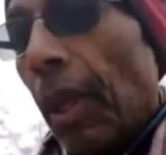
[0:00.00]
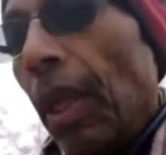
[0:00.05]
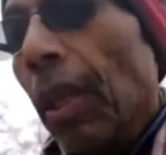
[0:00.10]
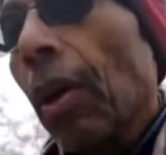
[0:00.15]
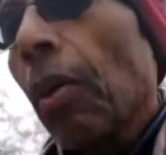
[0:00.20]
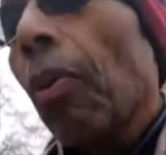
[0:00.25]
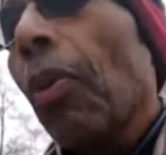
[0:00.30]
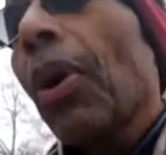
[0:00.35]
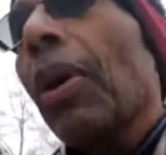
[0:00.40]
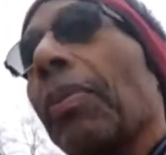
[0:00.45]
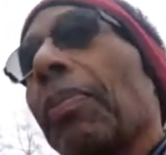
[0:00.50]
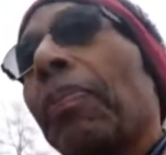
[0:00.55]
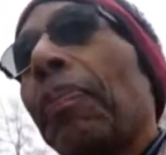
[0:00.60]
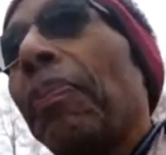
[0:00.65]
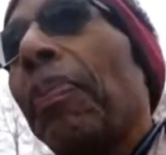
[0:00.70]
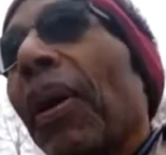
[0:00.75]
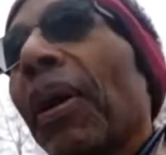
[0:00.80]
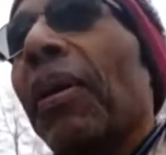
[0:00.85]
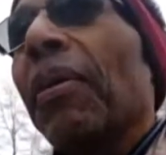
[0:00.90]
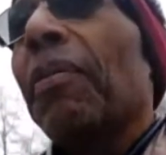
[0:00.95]
The one
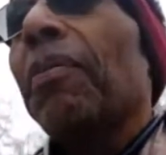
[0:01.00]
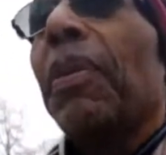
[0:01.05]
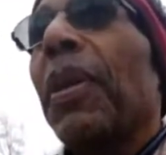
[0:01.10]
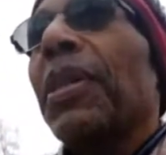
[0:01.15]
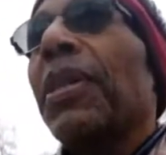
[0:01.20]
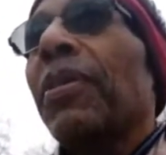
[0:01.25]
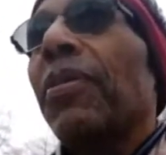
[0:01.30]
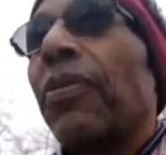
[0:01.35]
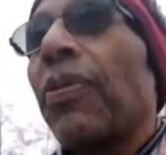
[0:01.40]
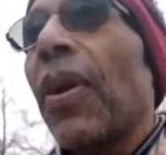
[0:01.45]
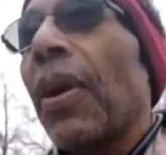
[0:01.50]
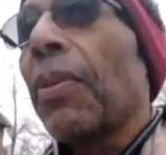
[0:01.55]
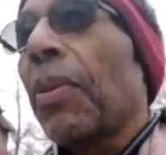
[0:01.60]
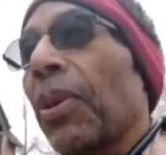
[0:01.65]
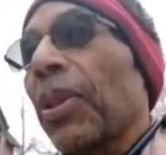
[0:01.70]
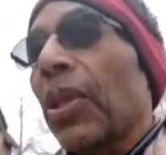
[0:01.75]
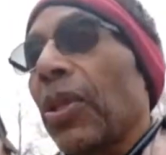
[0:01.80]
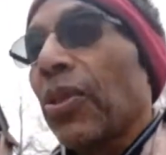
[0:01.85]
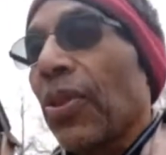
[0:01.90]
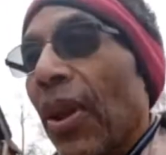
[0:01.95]
big piece of
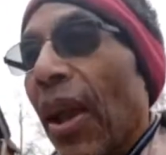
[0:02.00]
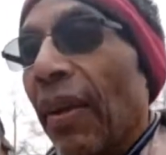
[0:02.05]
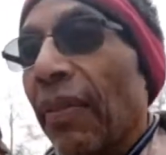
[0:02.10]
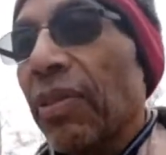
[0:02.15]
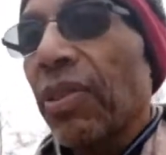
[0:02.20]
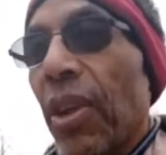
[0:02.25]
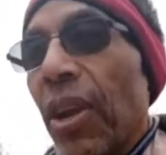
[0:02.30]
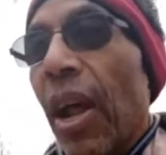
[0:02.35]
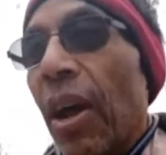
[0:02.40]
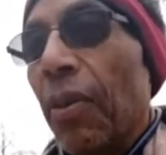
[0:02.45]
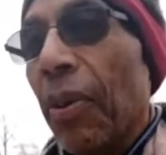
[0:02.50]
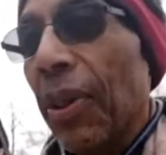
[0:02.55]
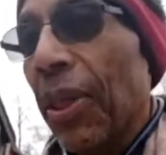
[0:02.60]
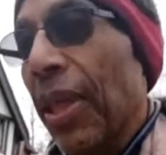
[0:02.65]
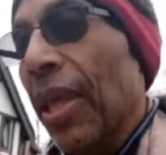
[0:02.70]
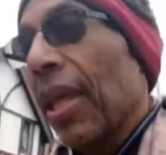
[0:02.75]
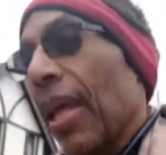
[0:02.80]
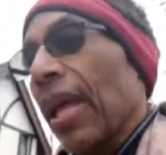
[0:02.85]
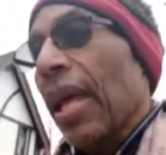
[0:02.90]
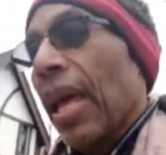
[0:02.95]
framework that you have to start out with
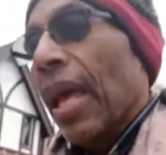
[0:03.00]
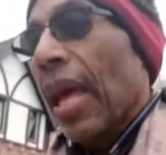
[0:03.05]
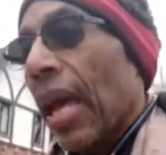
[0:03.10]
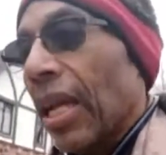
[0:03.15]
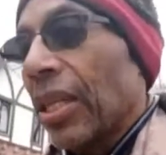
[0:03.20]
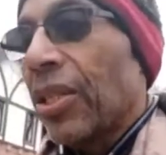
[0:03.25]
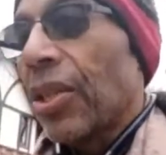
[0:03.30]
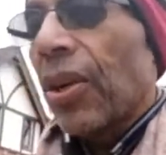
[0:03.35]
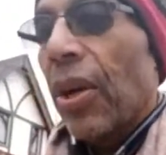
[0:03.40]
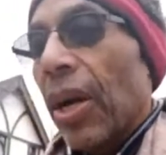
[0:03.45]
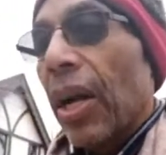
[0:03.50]
is your